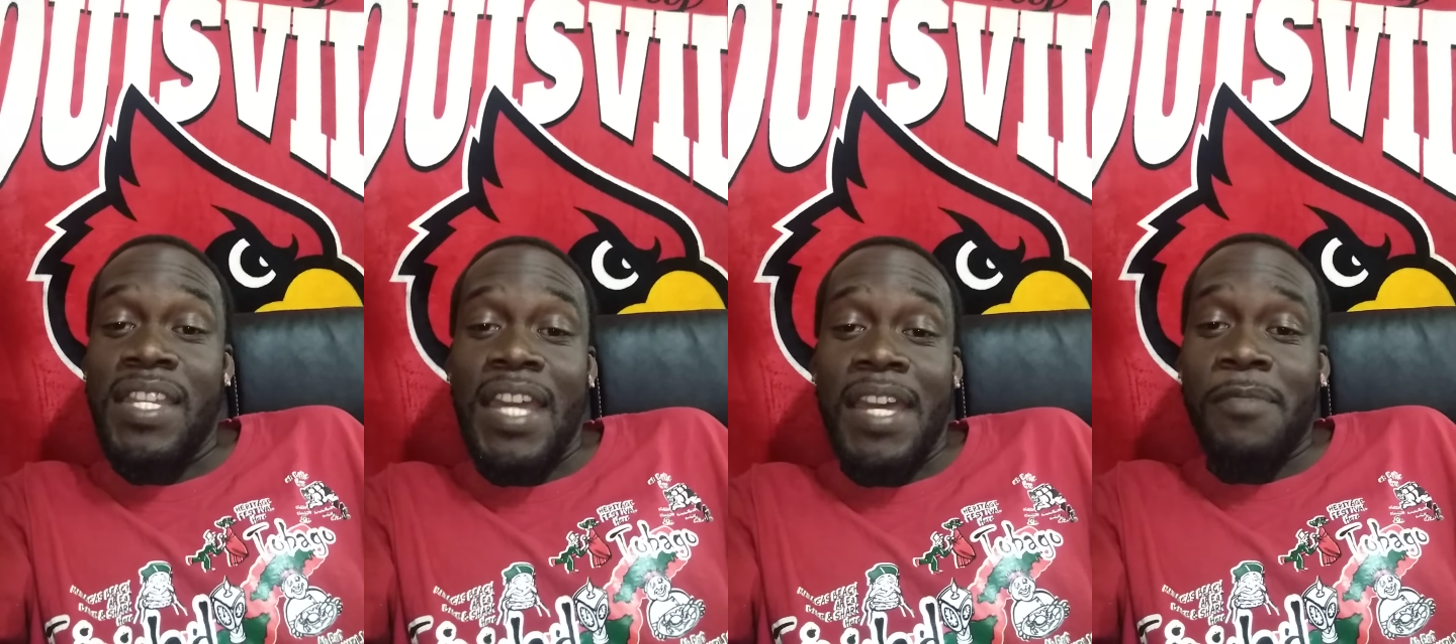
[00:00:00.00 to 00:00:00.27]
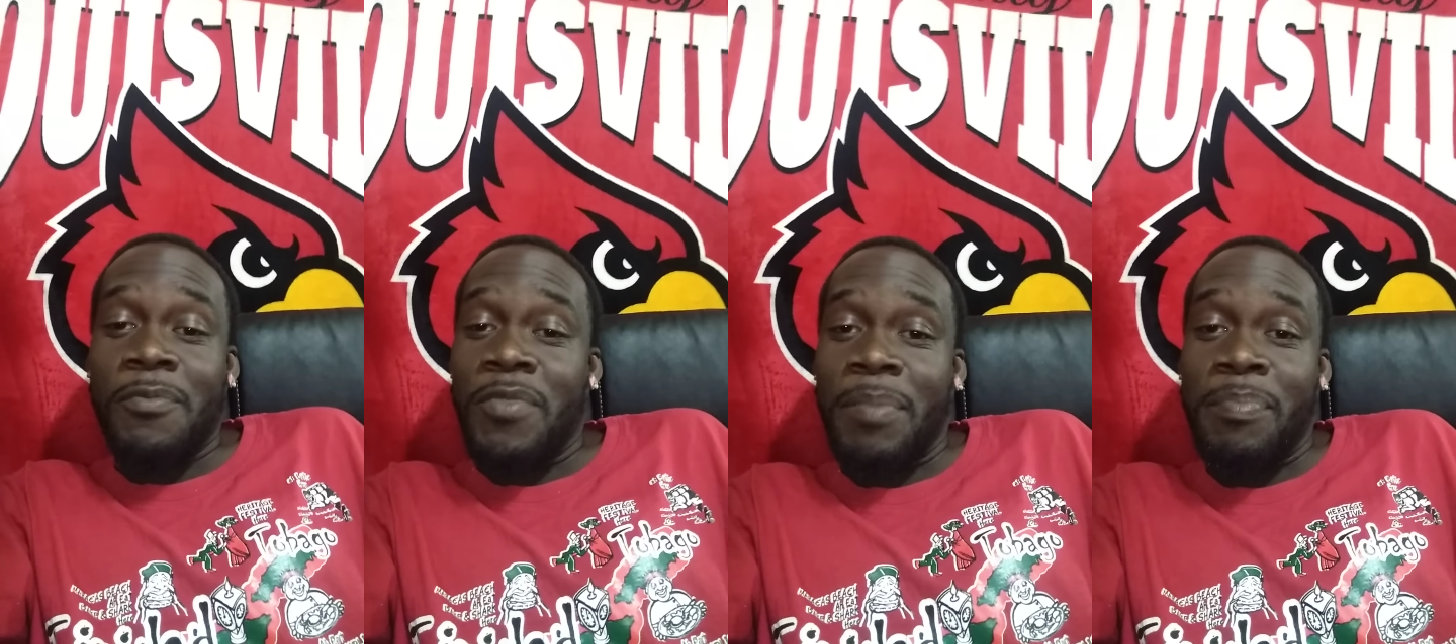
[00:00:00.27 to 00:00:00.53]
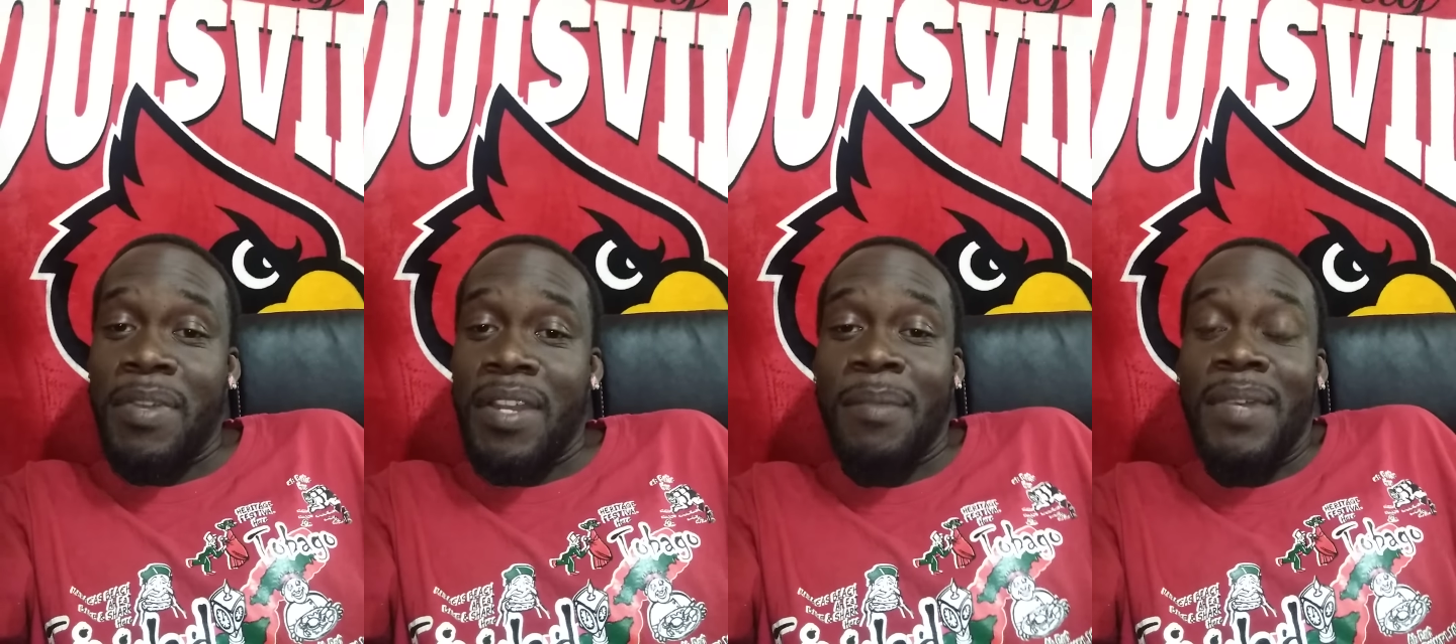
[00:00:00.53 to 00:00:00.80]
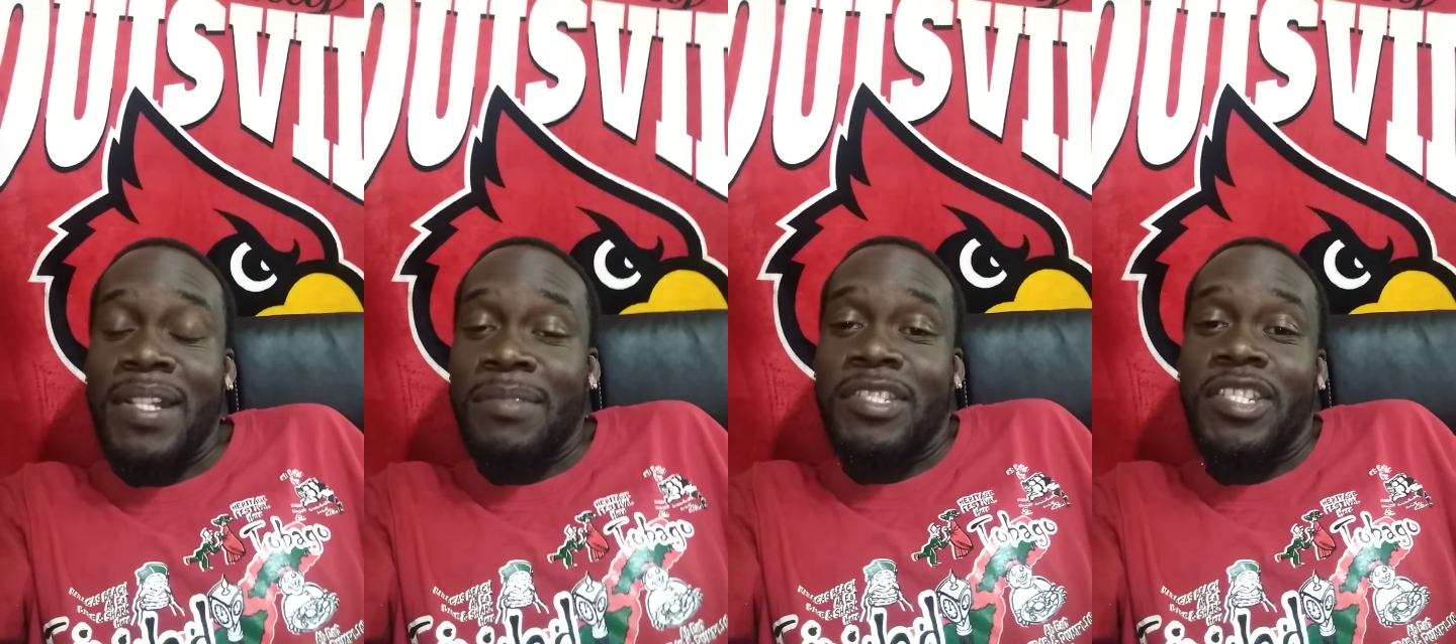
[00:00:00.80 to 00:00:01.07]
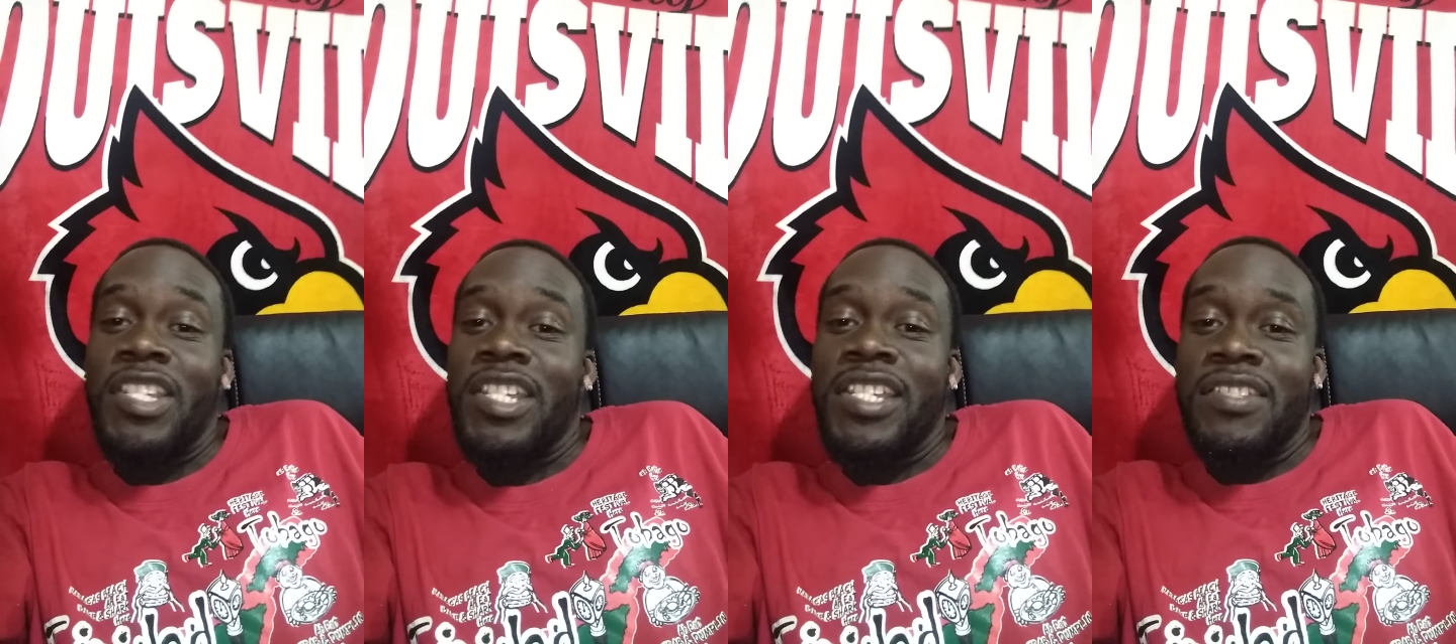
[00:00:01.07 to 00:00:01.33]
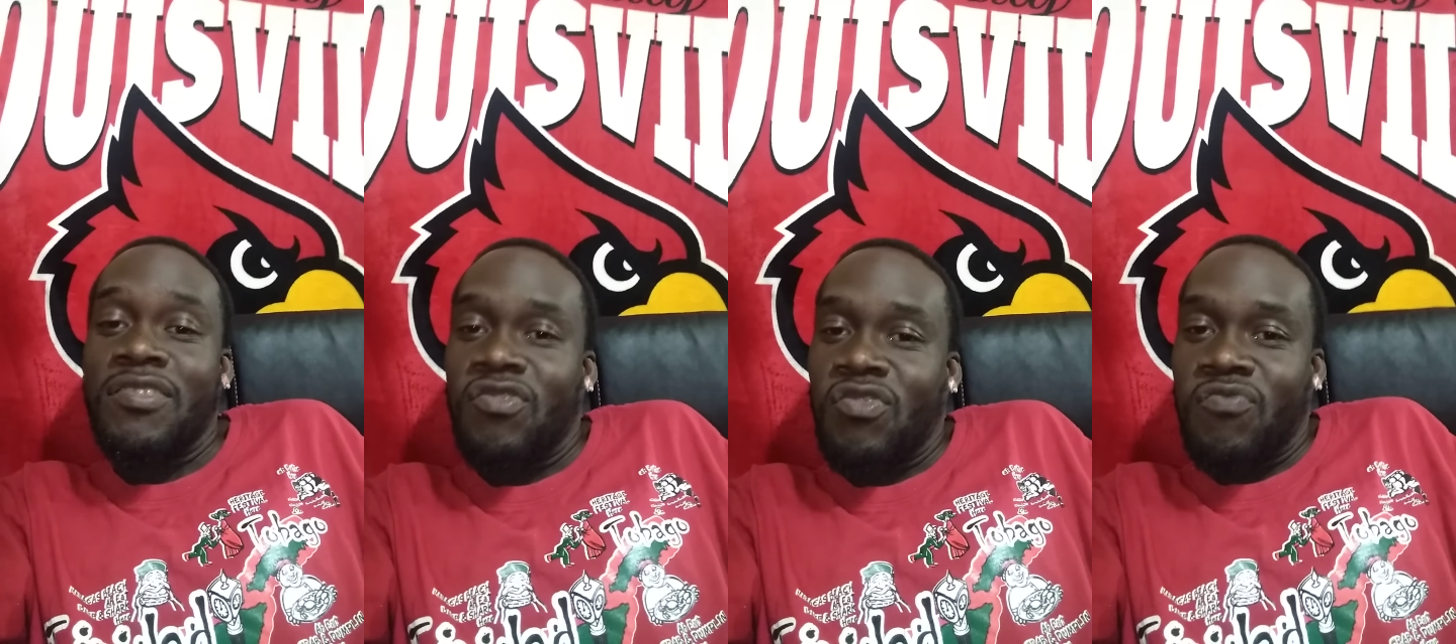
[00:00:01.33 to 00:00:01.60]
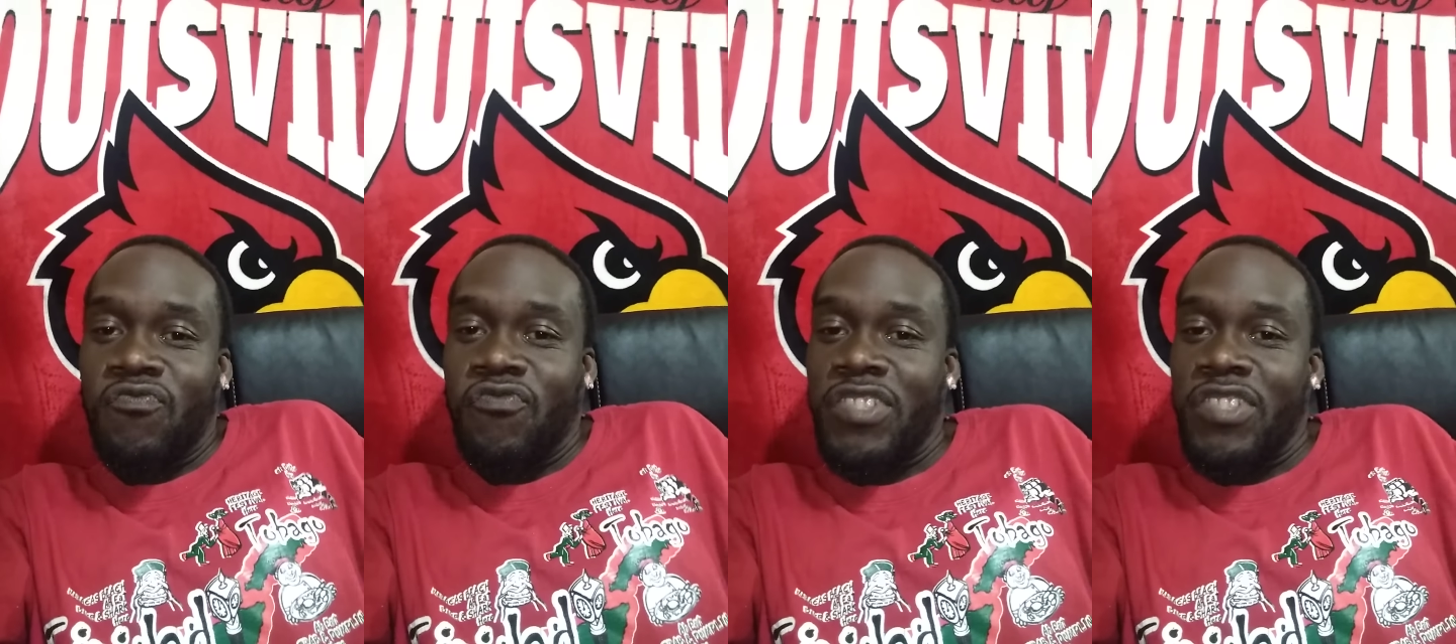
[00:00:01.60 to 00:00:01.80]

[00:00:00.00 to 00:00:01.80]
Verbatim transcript: got what probably about 10,